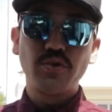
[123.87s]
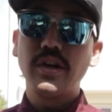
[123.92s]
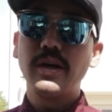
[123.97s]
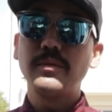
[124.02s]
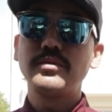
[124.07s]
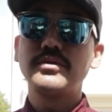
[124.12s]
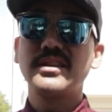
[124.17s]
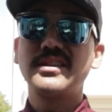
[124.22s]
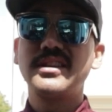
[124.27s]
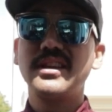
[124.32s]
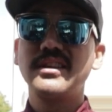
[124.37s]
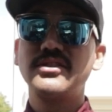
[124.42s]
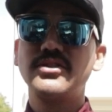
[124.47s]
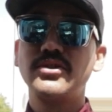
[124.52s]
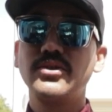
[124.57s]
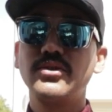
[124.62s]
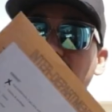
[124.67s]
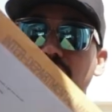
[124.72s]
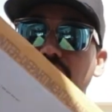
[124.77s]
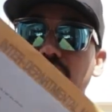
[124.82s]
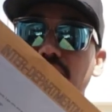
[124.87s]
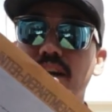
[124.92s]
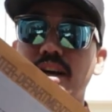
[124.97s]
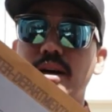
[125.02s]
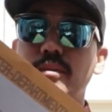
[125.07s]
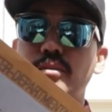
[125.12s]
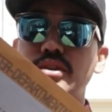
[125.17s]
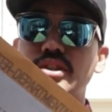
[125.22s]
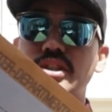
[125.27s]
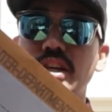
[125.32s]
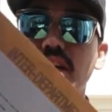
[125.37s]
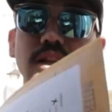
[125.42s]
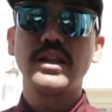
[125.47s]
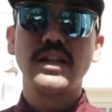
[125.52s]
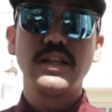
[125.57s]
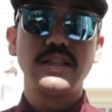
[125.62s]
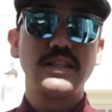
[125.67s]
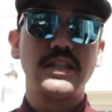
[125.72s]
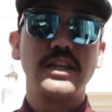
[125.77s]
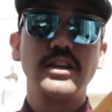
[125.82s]
mean, we itemized
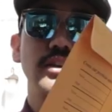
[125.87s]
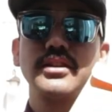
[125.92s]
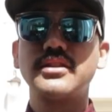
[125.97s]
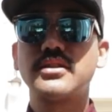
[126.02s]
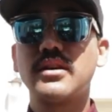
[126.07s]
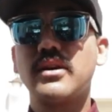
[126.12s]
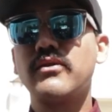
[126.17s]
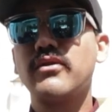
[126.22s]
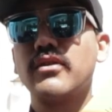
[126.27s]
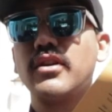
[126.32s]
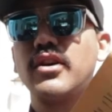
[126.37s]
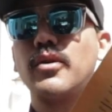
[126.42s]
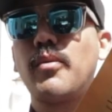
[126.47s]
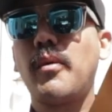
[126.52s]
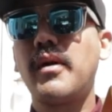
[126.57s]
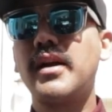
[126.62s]
stuff to make sure we didn't forget